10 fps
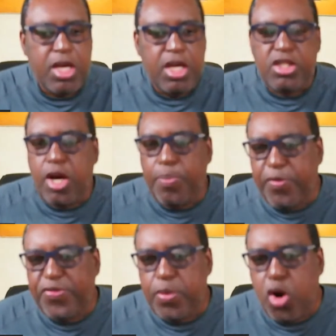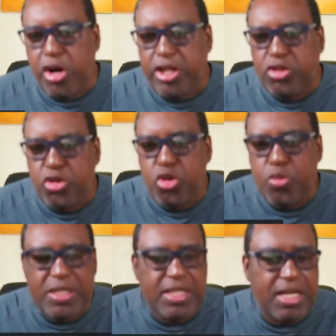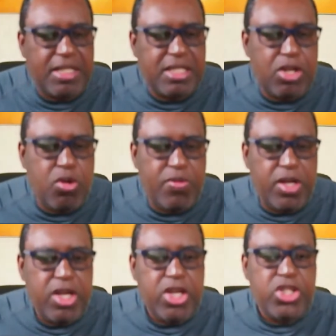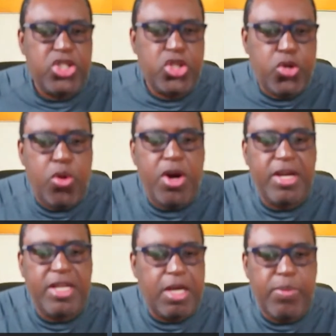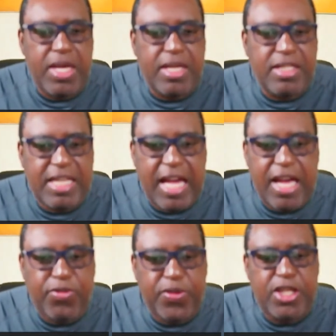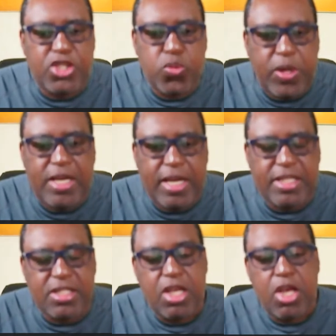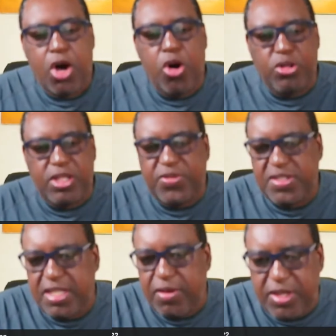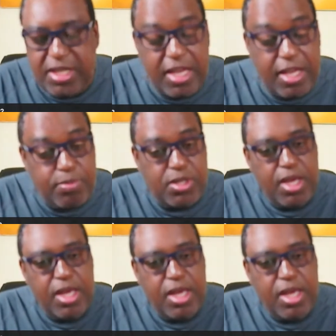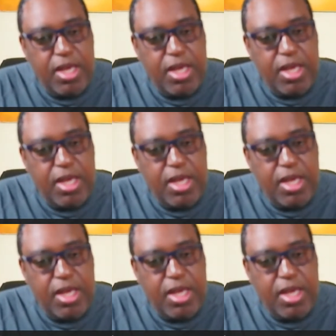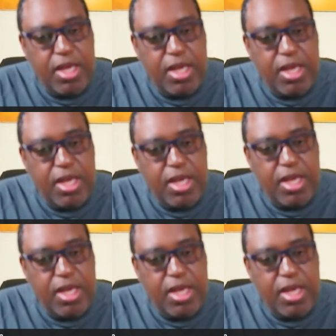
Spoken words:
Top of the morning to you, Mr. Casanova. Surely Jamaican can't finish winless out of 7 games. Hope not, Mr.